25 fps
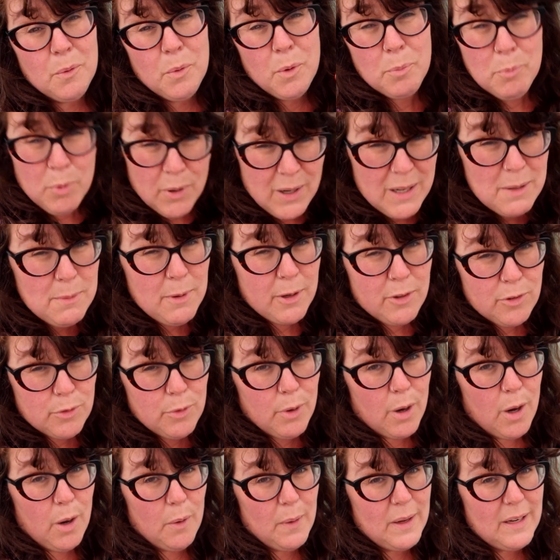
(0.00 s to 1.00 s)
will pretty much
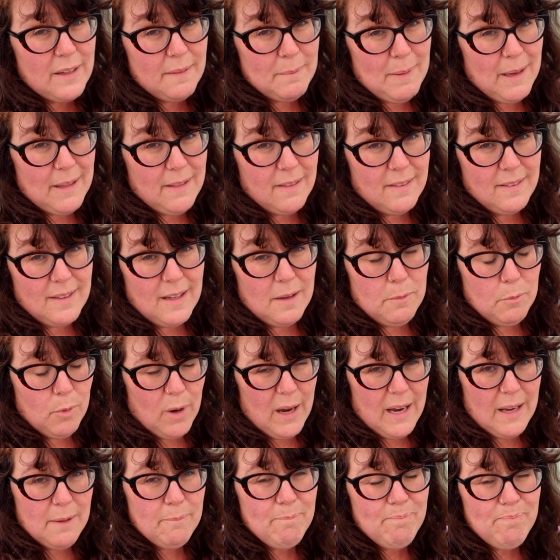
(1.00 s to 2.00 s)
grow at about the same
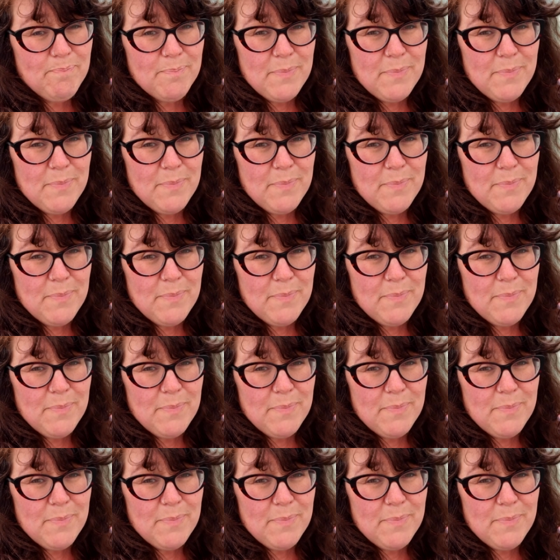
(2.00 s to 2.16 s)
rate.